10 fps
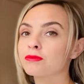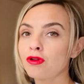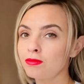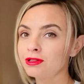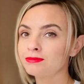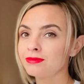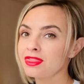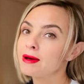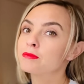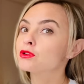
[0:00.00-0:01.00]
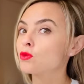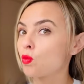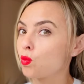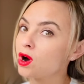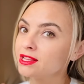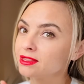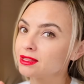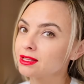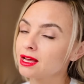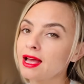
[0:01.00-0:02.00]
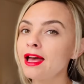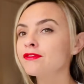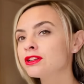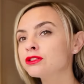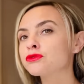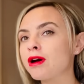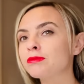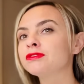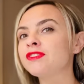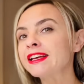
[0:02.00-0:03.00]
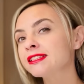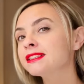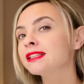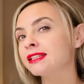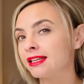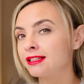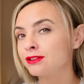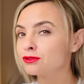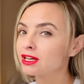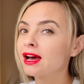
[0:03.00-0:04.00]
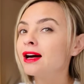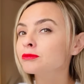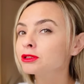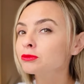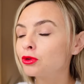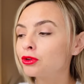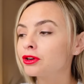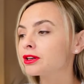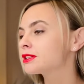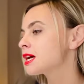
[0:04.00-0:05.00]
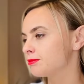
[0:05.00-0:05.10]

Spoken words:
Problem number 1. Having trouble finding the link to the Kanban board,